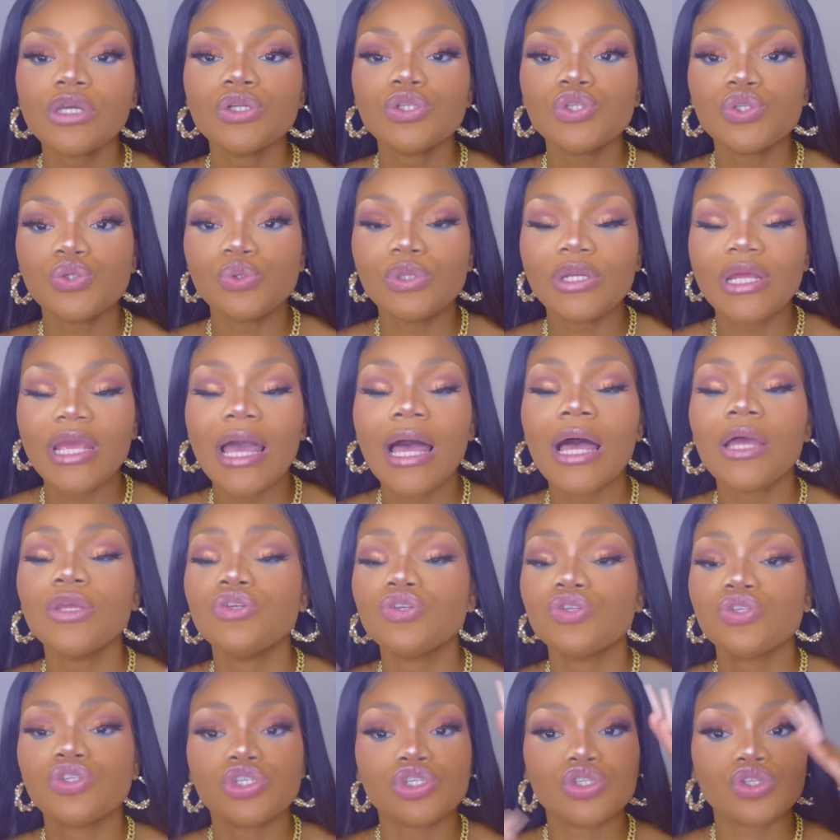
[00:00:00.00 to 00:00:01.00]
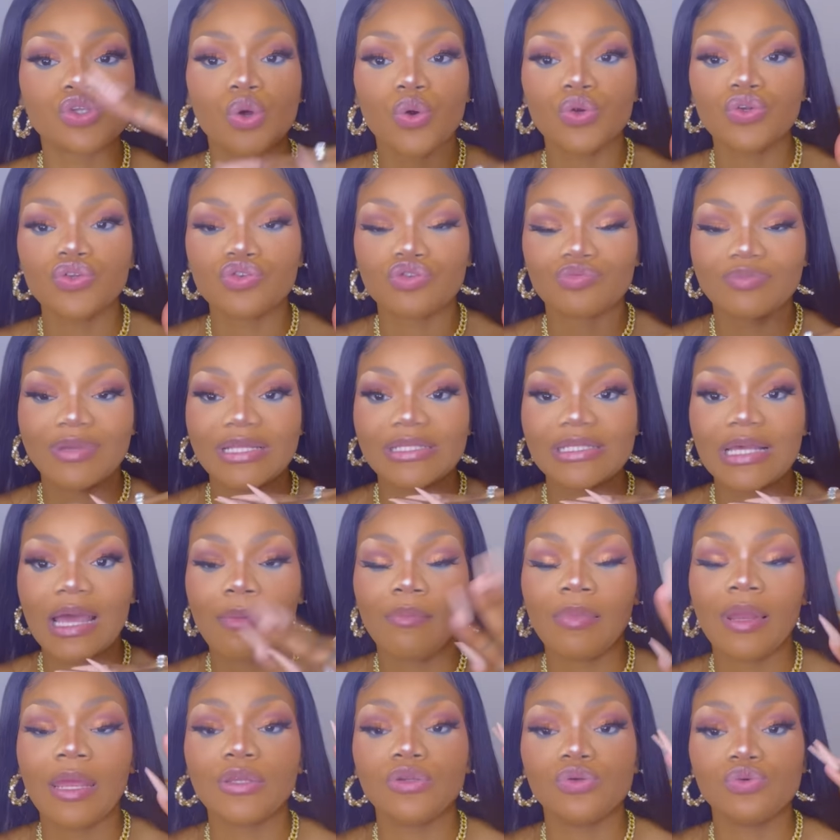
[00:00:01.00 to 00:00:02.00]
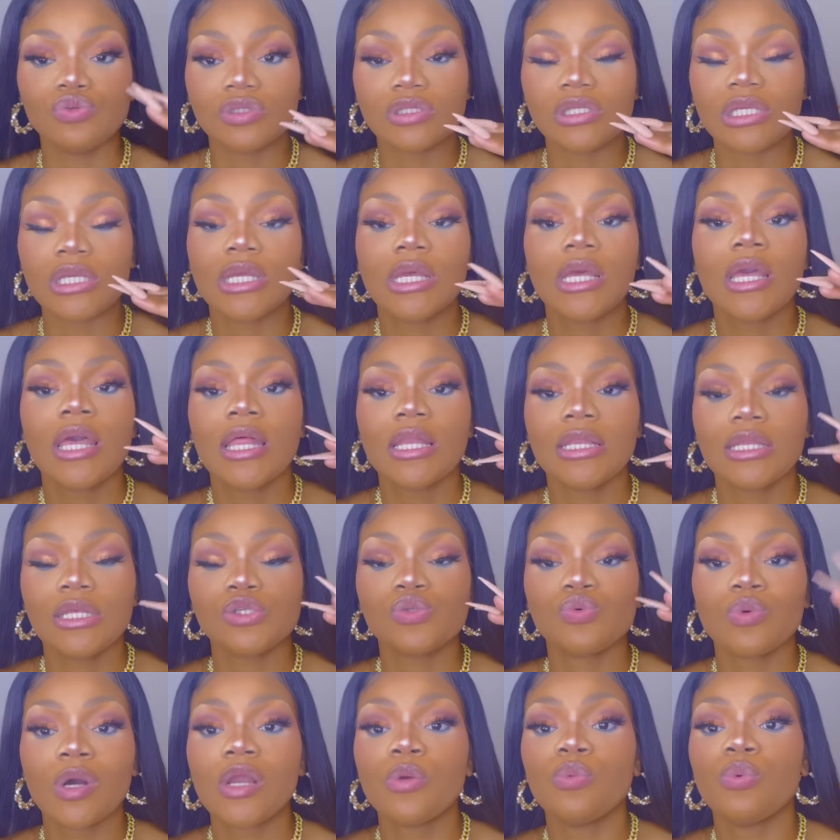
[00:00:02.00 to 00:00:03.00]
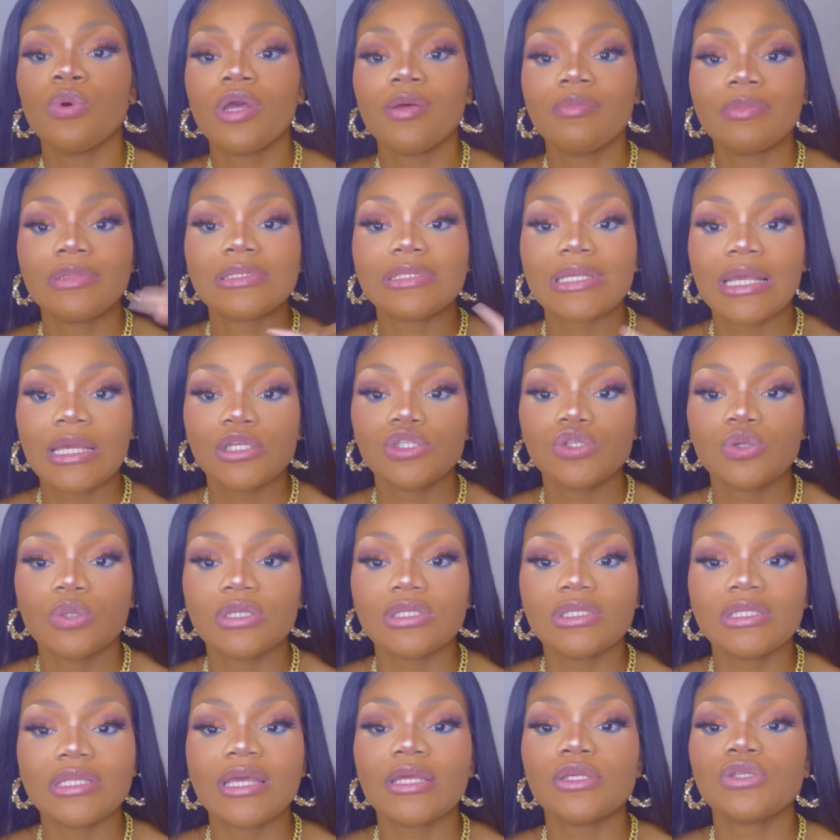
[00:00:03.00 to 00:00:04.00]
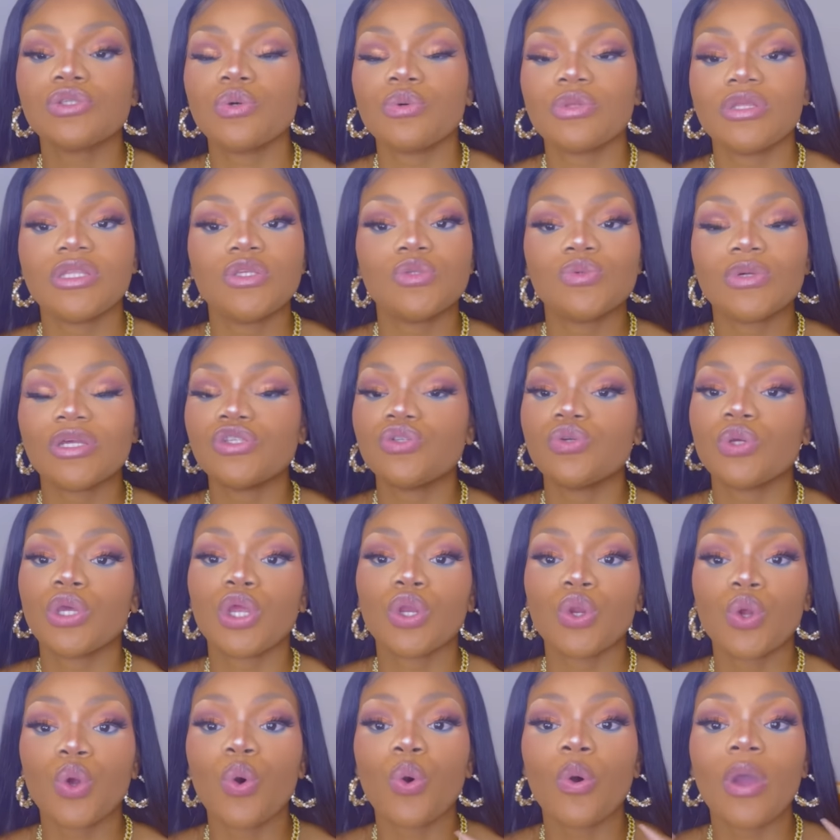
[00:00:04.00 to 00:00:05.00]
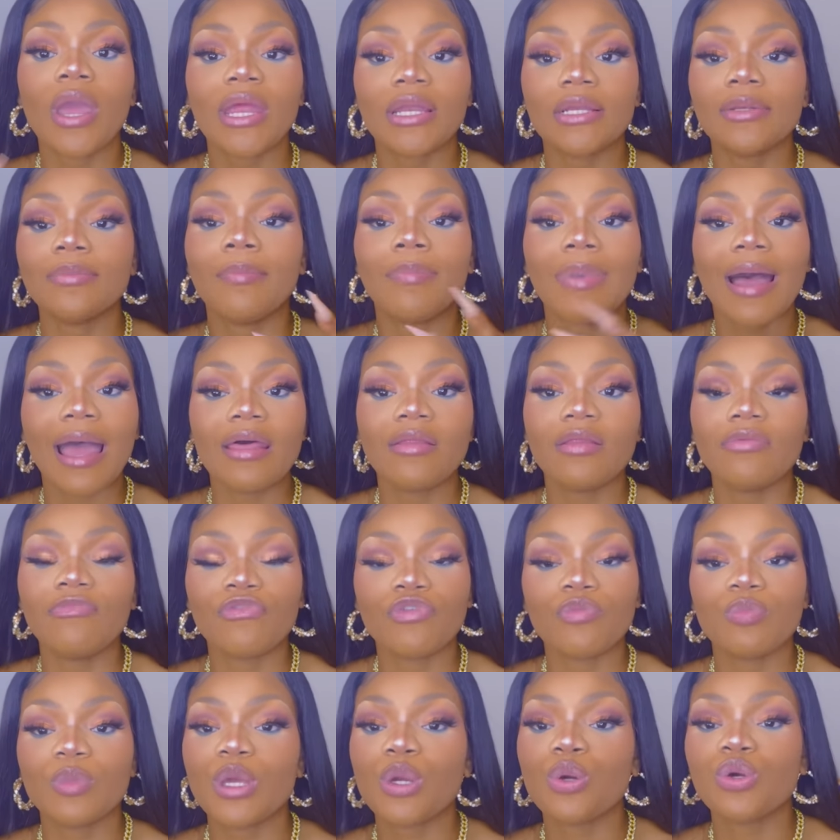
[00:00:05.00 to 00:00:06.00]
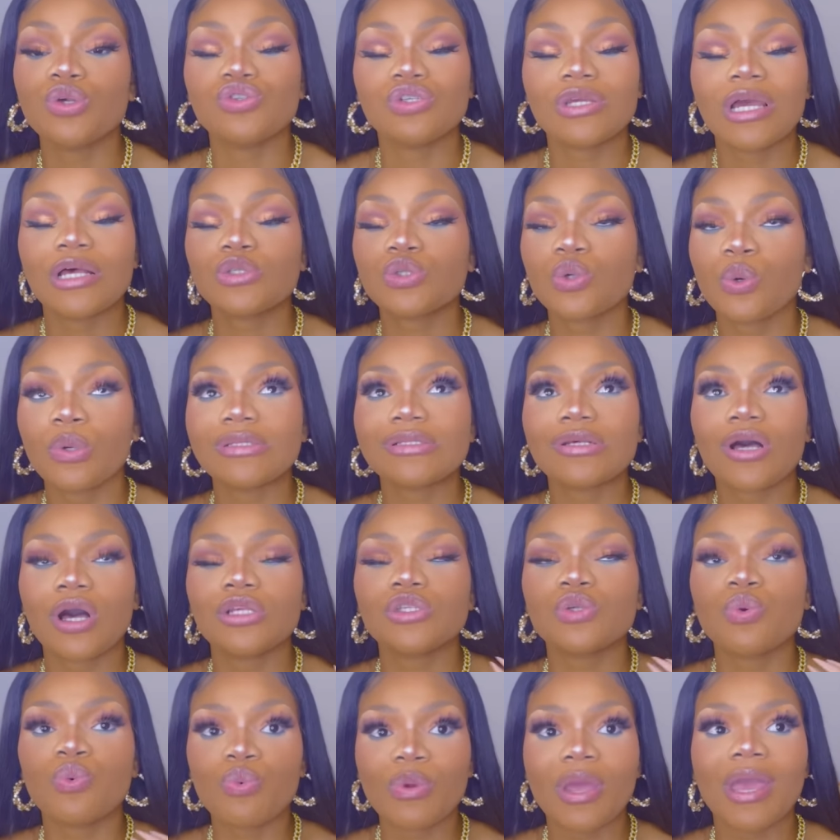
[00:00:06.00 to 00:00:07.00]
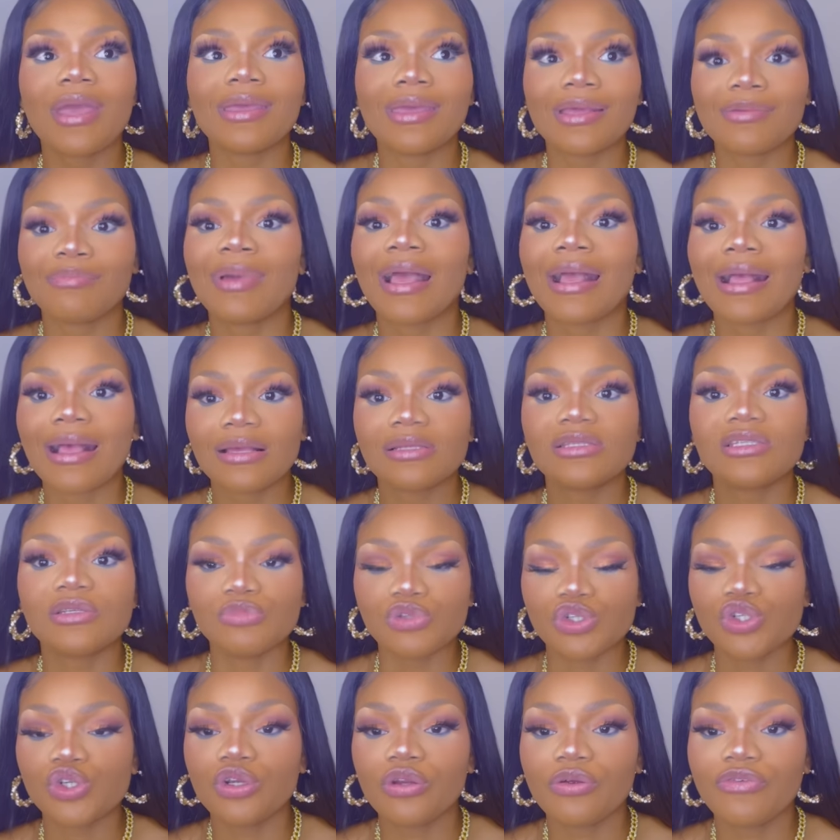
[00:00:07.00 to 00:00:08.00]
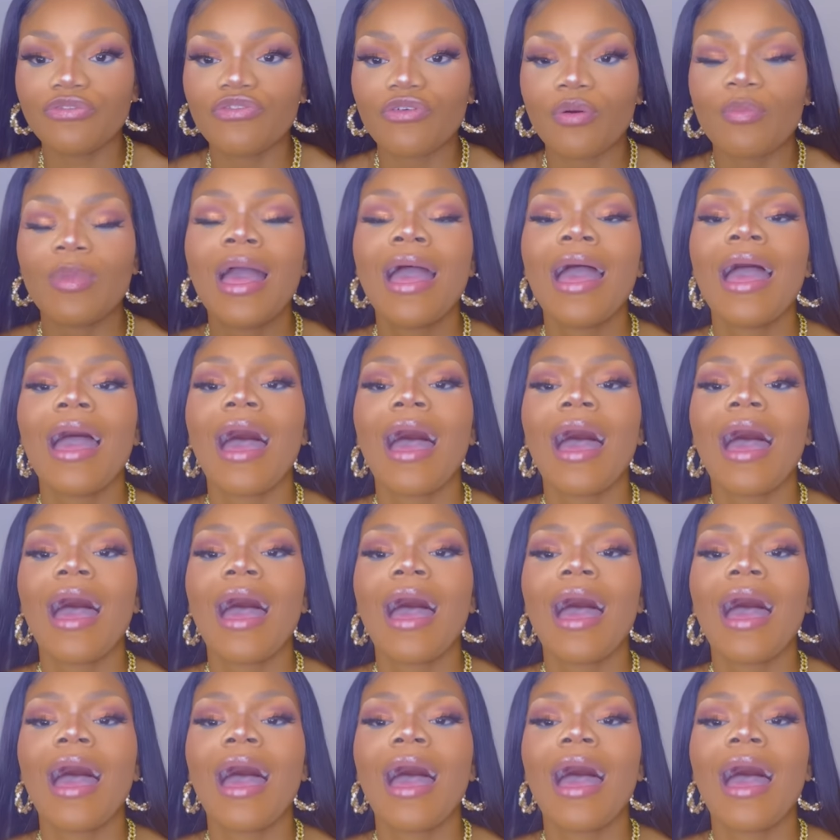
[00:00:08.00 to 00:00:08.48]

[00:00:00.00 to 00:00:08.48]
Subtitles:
Julia. You should just go through my timeline. You see there's one where Miss Exo is there. So these ones you can go and buy them from there. Because you guys always ask where I get my custom jewelry from.